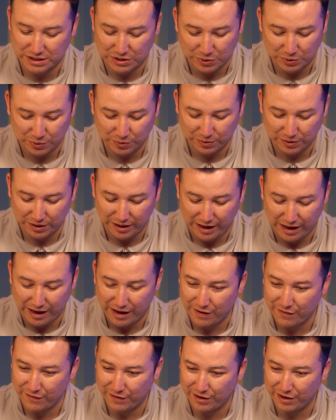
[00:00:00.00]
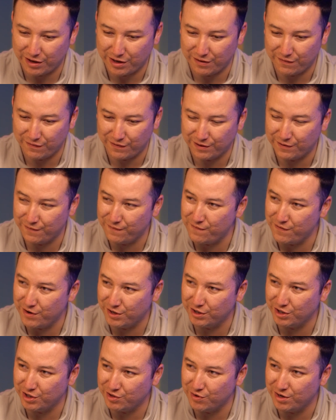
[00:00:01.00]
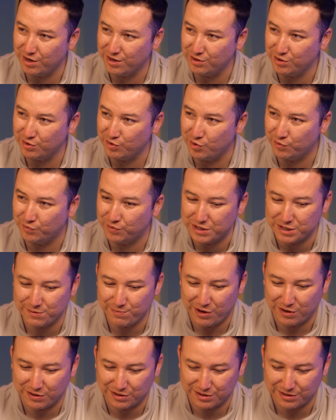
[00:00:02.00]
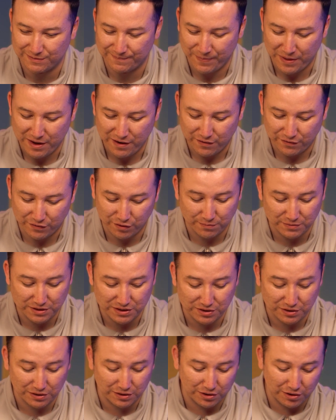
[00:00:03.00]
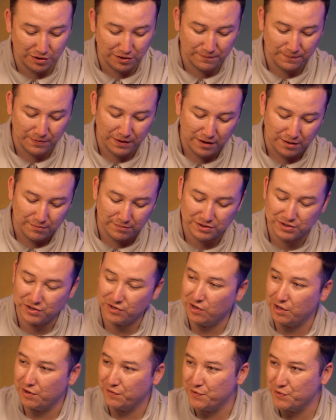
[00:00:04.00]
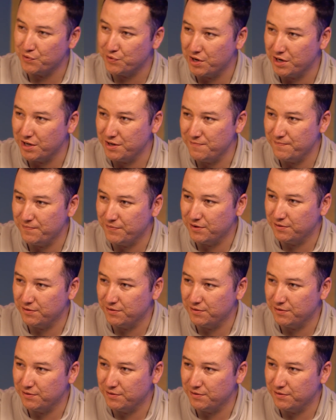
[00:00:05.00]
to have a kind of a very great, response from Mr. Elor. Mr. Elor, if you're ready,